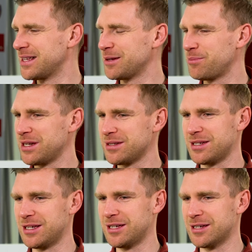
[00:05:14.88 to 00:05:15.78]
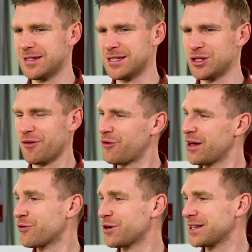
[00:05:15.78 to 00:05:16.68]
The ability is not for
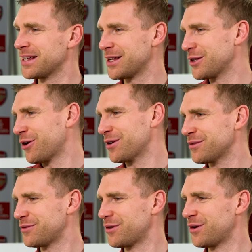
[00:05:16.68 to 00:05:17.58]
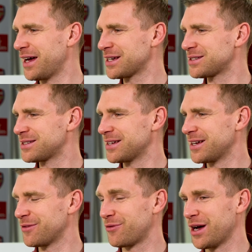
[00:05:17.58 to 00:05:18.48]
everyone, and not for
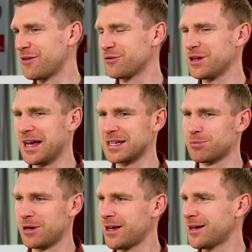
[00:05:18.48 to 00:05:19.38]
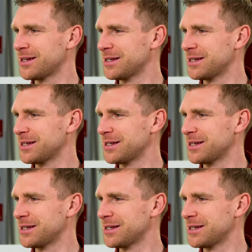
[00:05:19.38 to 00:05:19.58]
every ex-player.